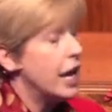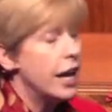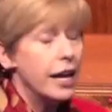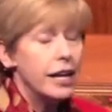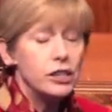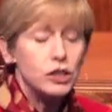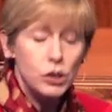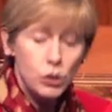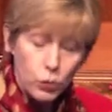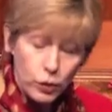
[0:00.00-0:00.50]

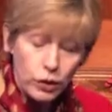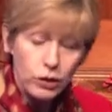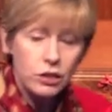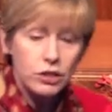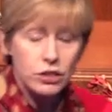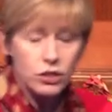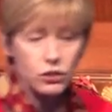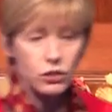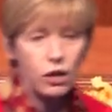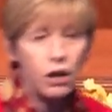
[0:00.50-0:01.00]
And she went
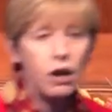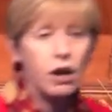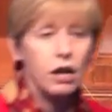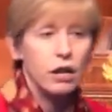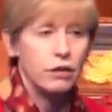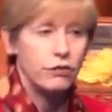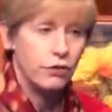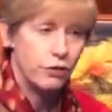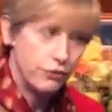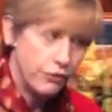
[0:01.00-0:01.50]
on to
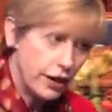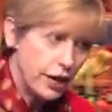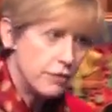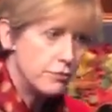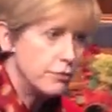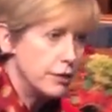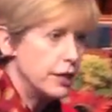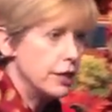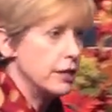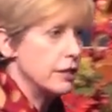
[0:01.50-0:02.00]
talk for
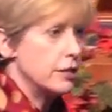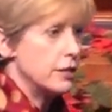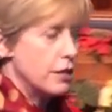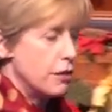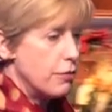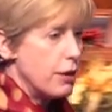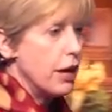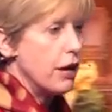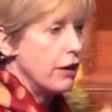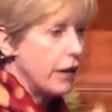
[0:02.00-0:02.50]
5 minutes
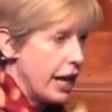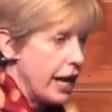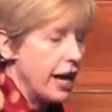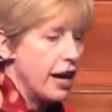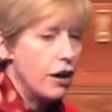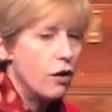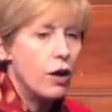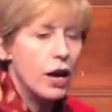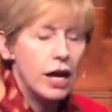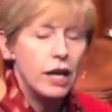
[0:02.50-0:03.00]
about
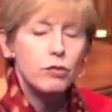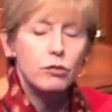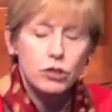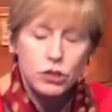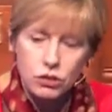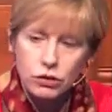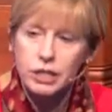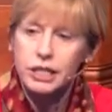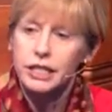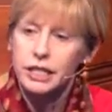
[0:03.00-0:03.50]
how I was
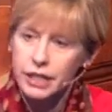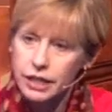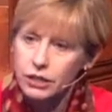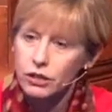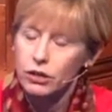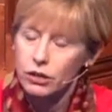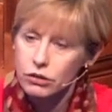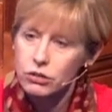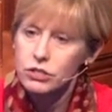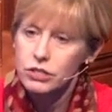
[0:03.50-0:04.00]
trying to get
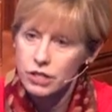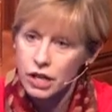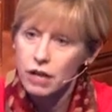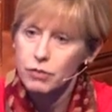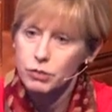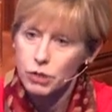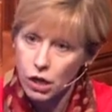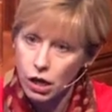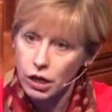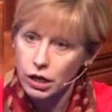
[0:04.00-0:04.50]
her to
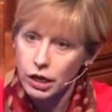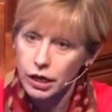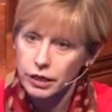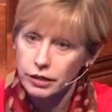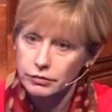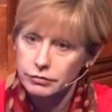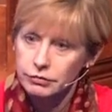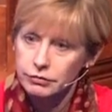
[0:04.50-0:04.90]
stop talking.